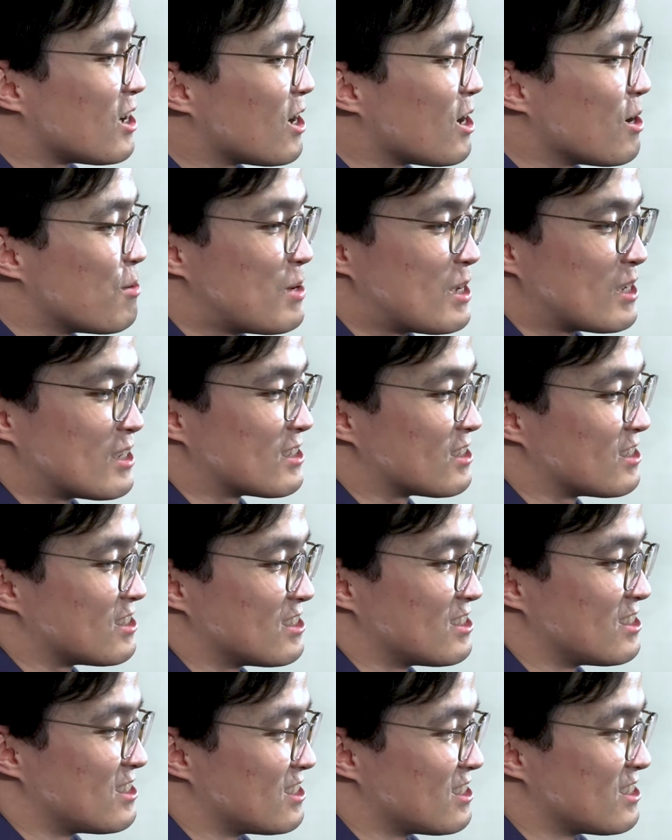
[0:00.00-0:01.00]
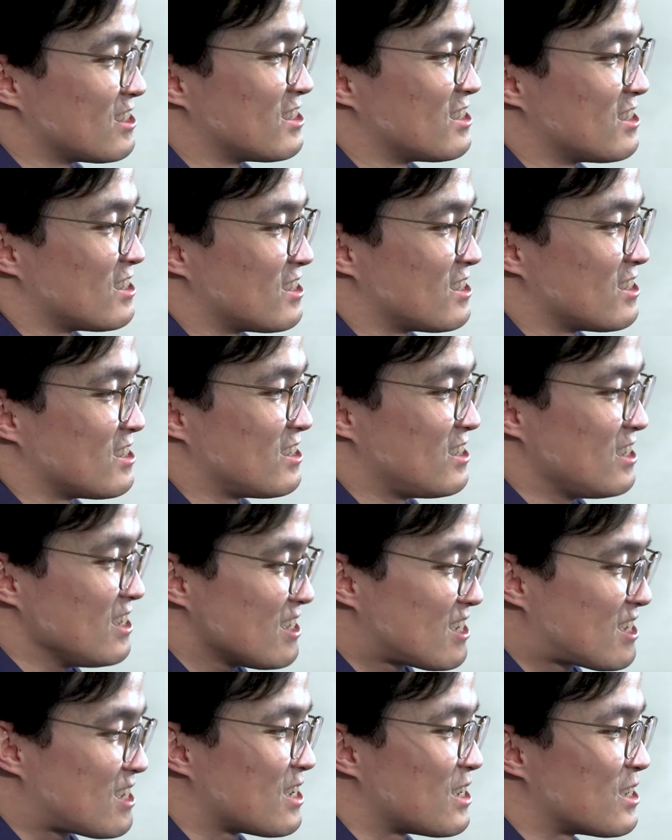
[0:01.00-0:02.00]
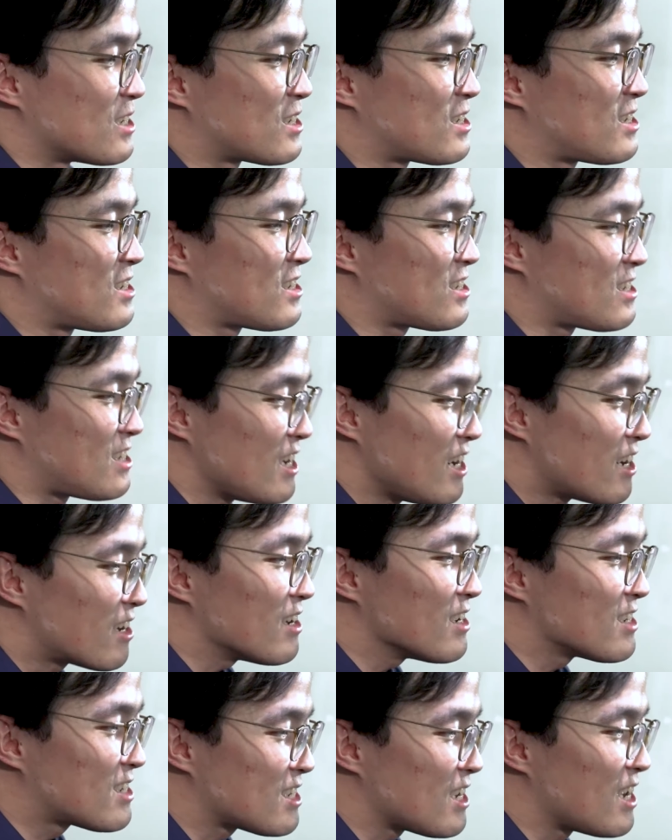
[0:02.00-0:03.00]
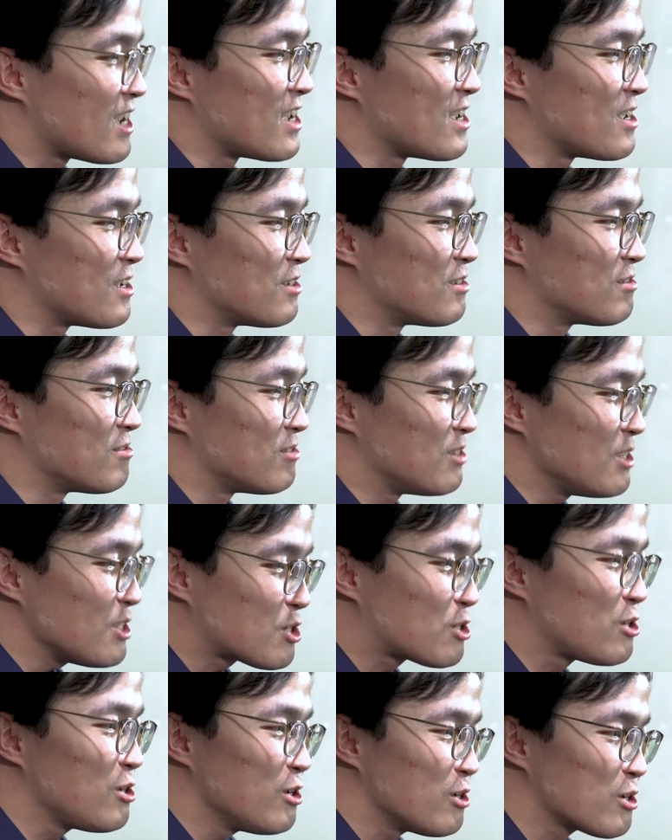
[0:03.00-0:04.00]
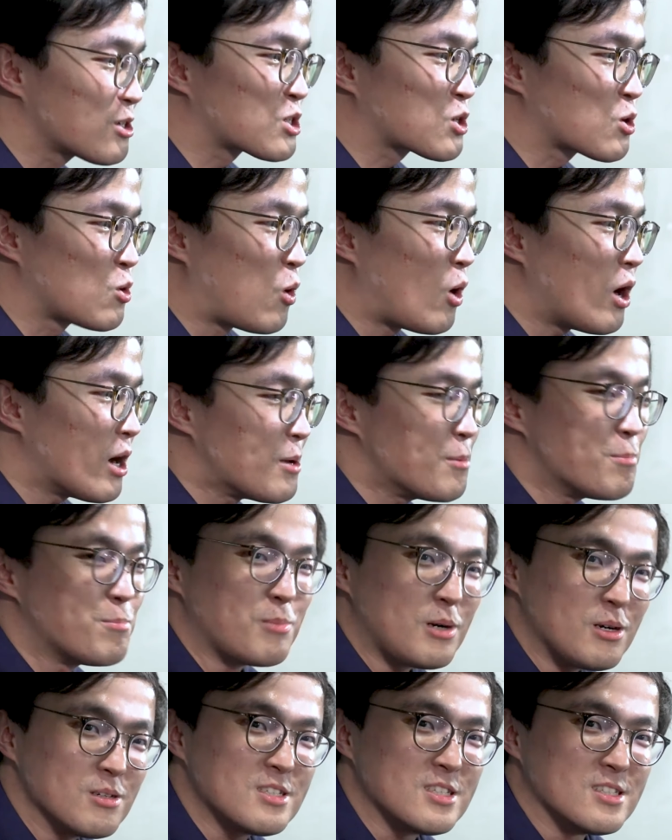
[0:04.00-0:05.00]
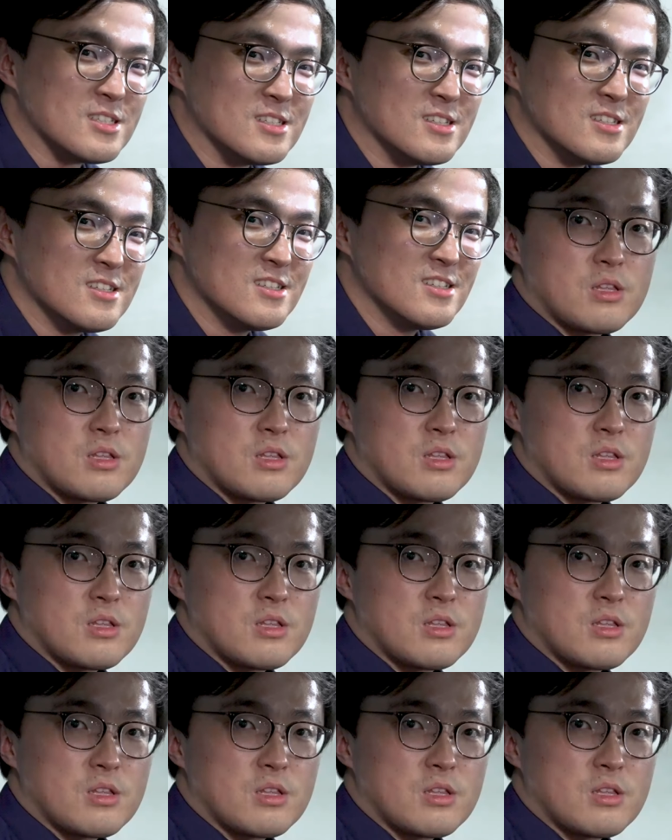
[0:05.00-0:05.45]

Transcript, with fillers: I mean, this is, dare I say, this looks quite modern.